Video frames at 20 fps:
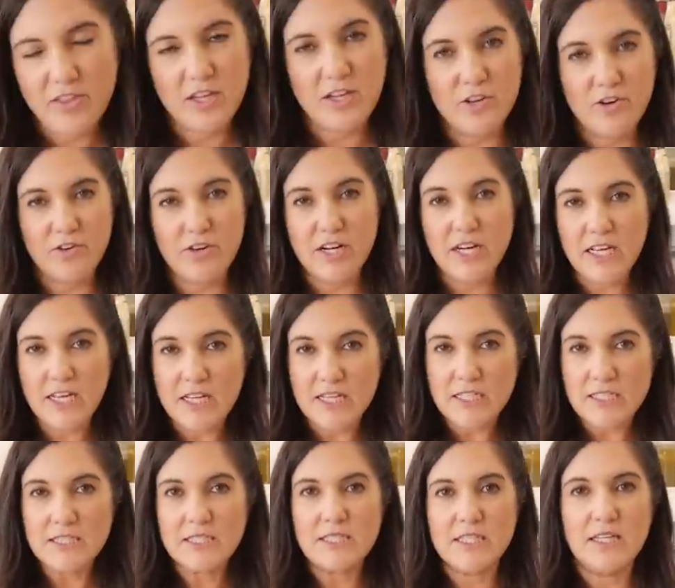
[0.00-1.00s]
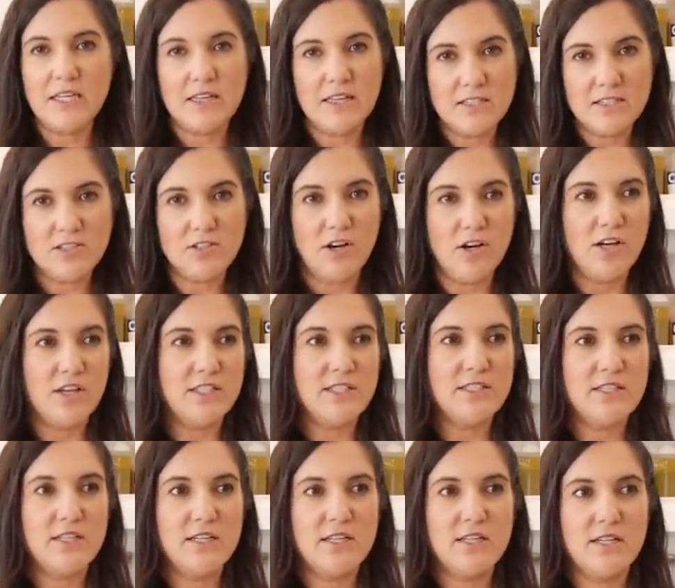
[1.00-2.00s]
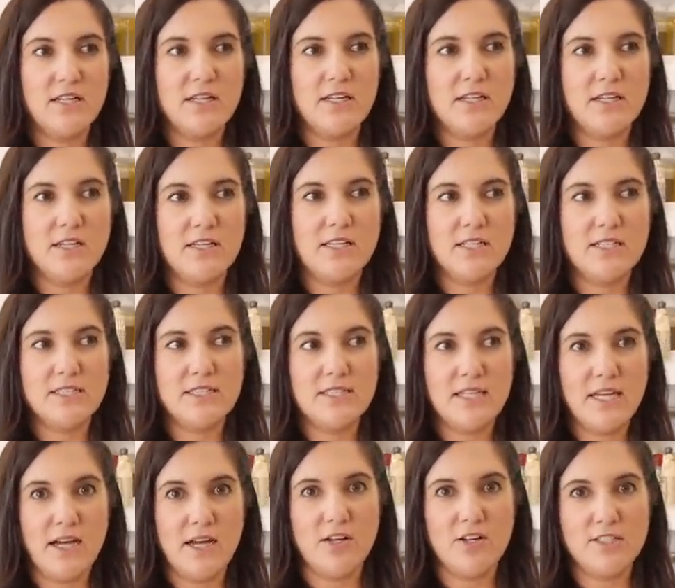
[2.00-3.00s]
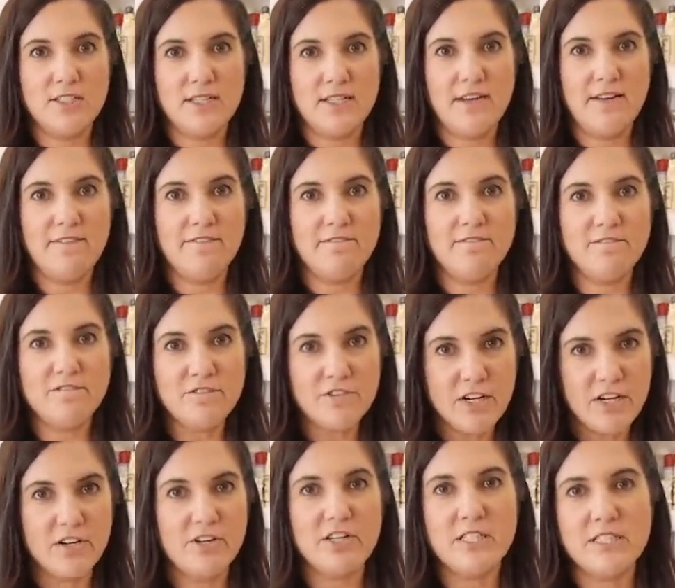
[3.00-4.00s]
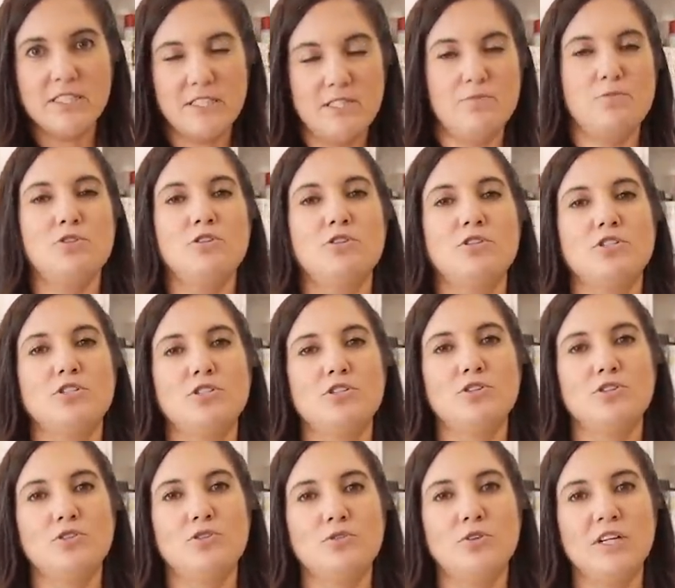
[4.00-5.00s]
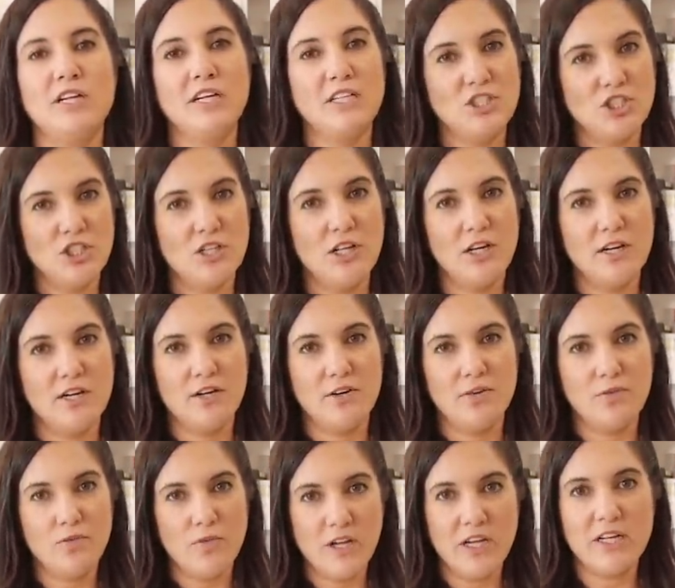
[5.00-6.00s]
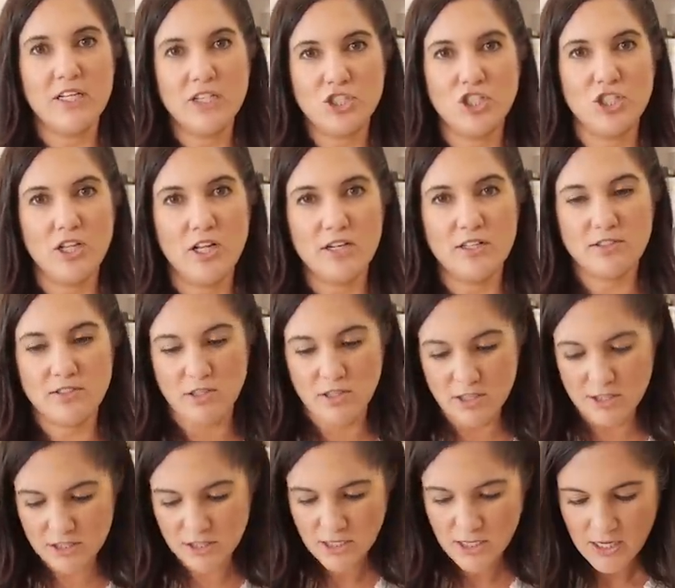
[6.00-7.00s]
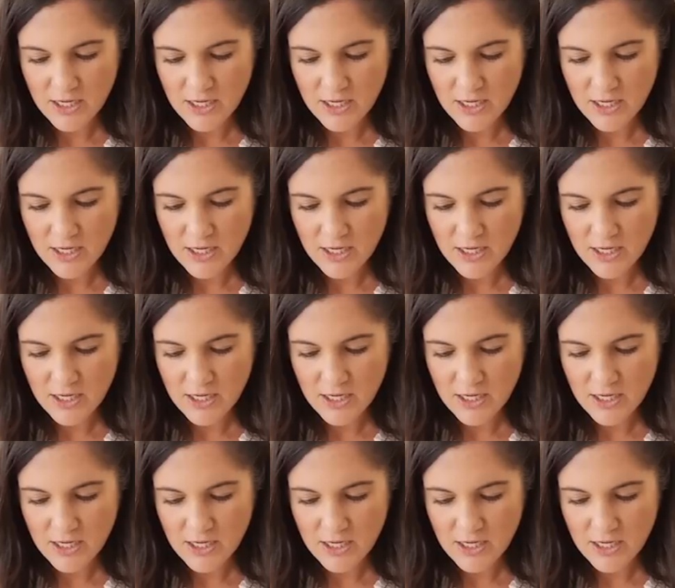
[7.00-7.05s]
The ingredients in the sauce sound very similar to an enchilada, red enchilada sauce.